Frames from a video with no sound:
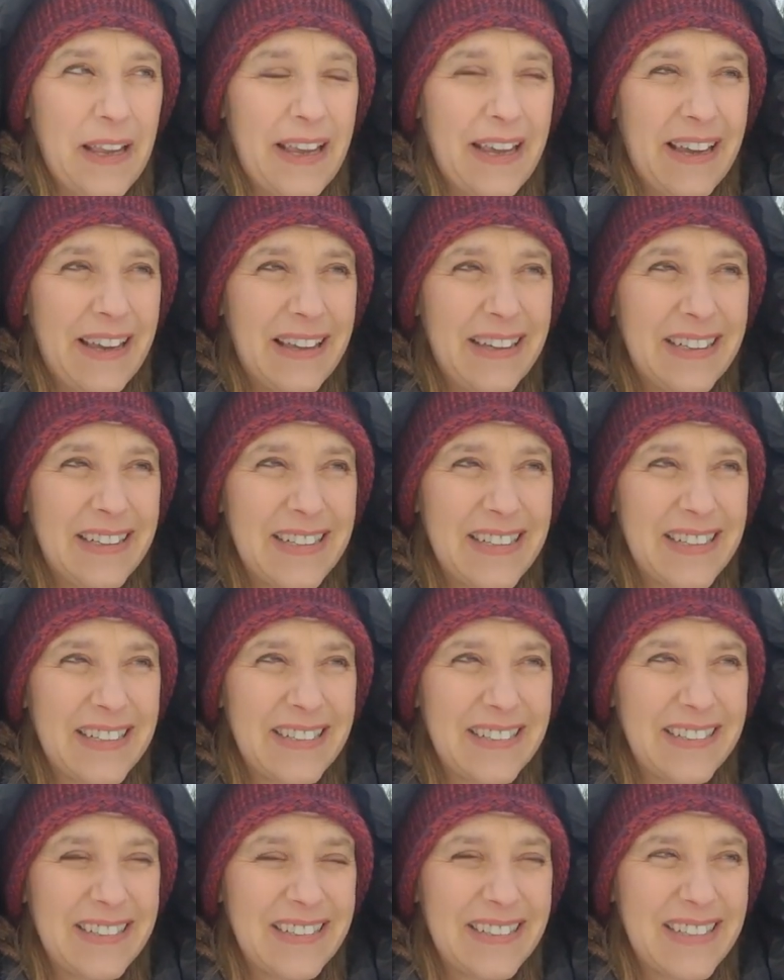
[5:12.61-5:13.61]
And
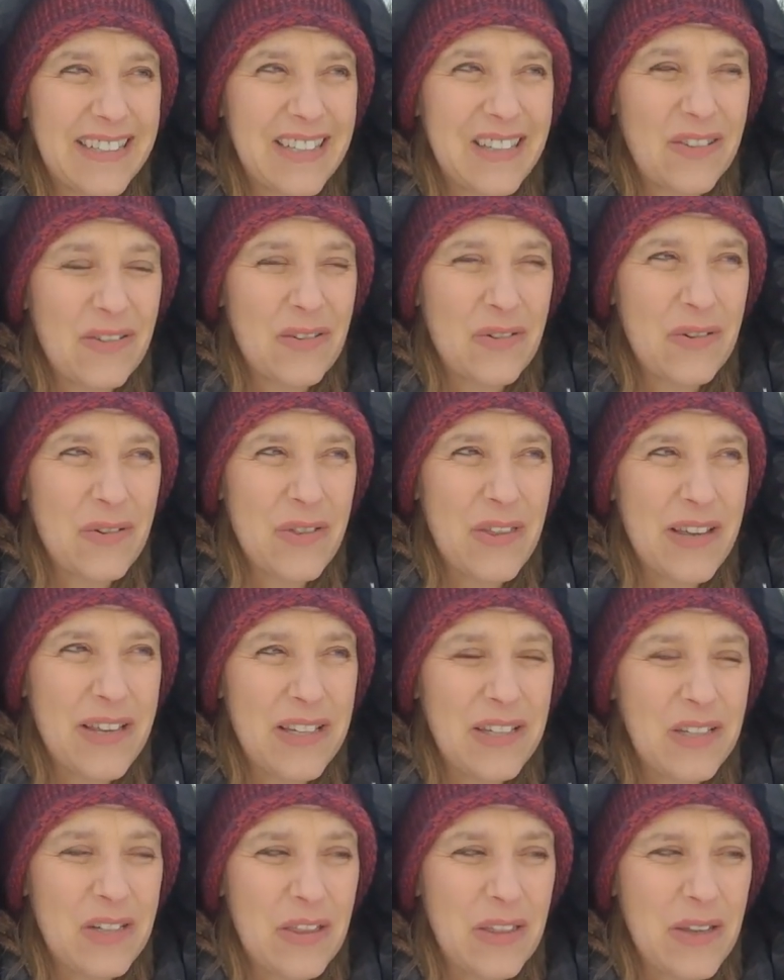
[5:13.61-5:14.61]
so
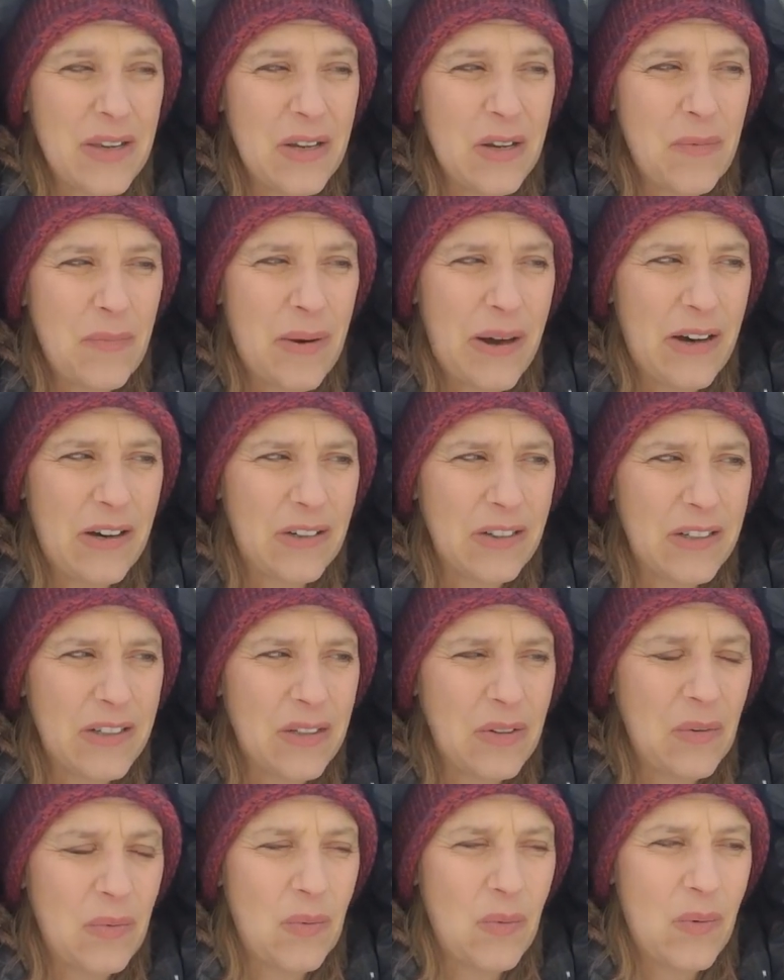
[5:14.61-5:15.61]
things to think
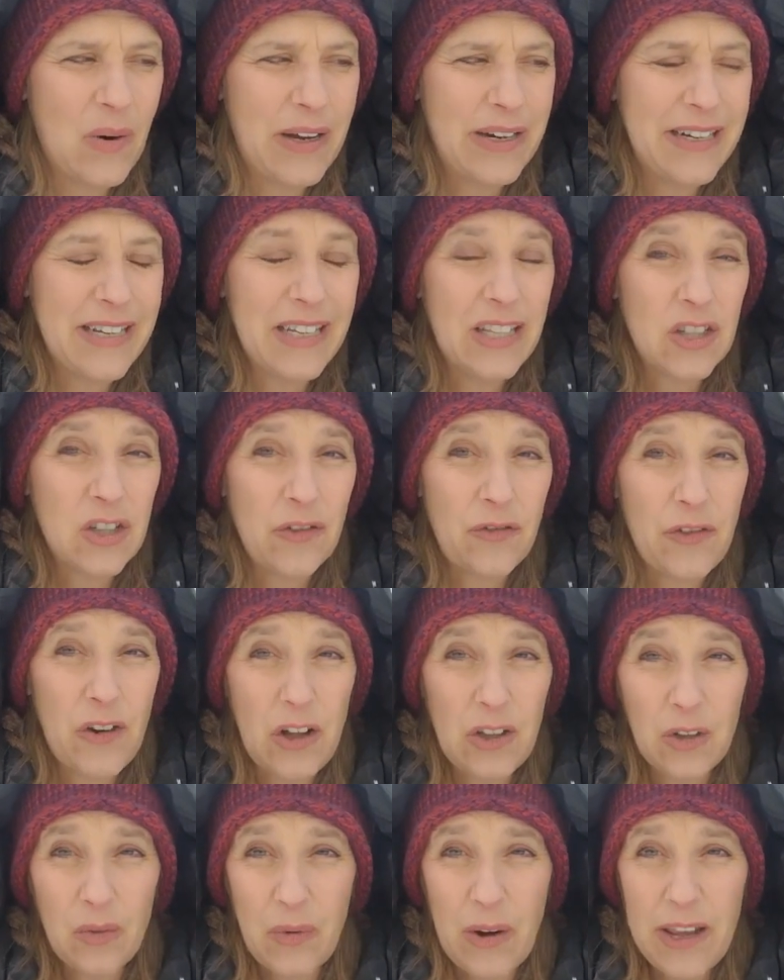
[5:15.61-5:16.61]
about: what needs to
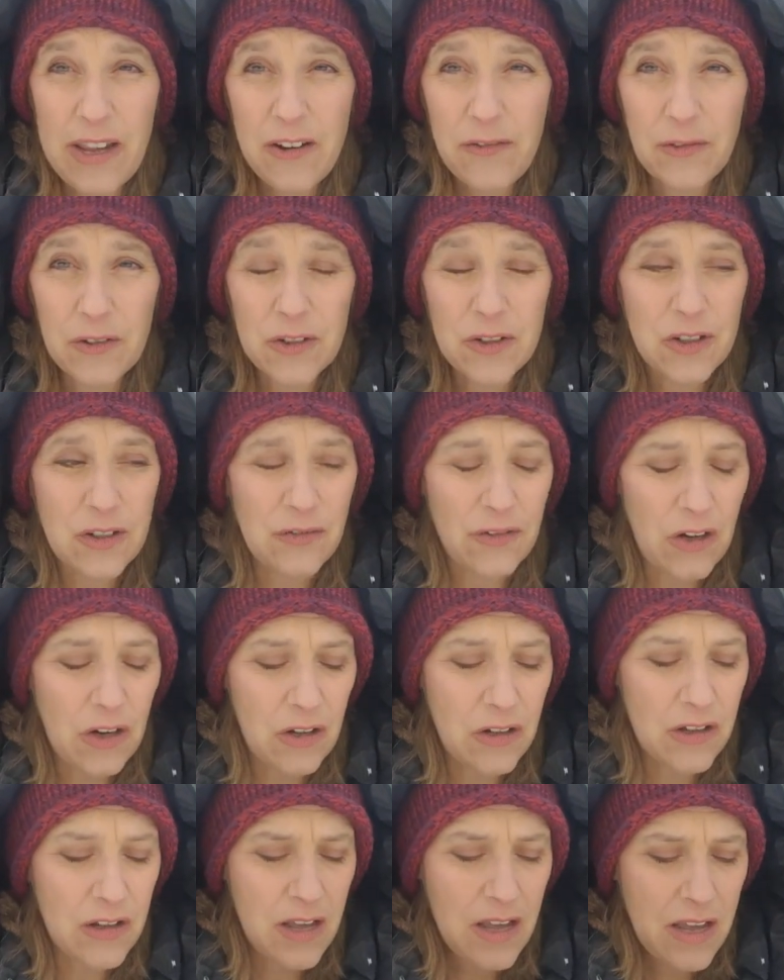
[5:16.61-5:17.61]
fall away, first of
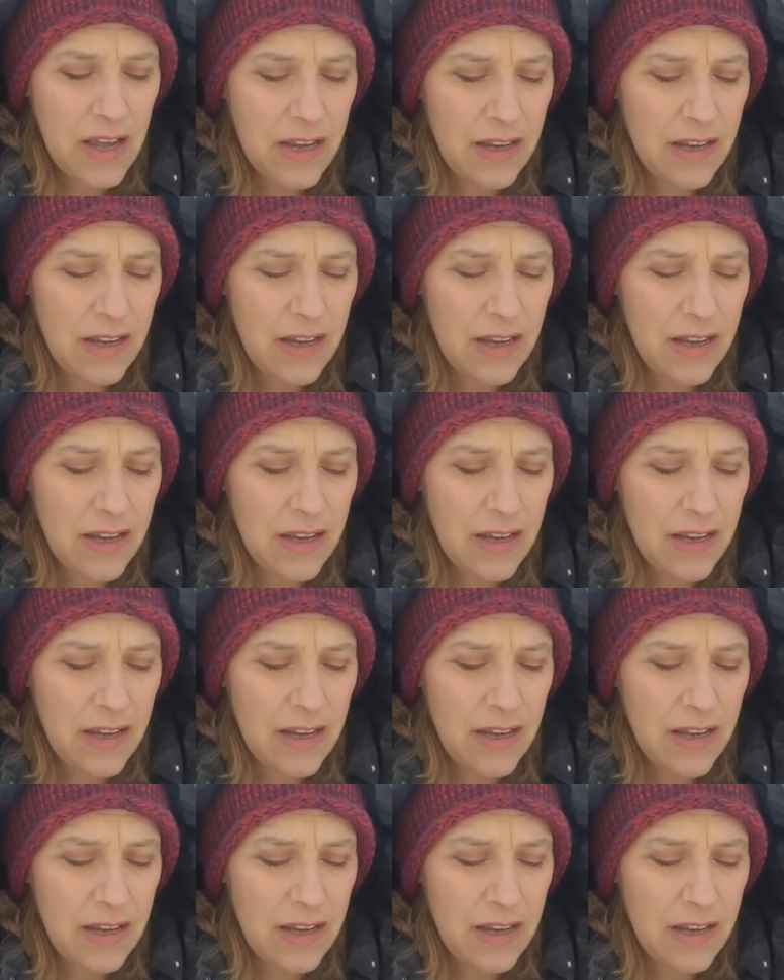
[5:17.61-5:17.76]
all,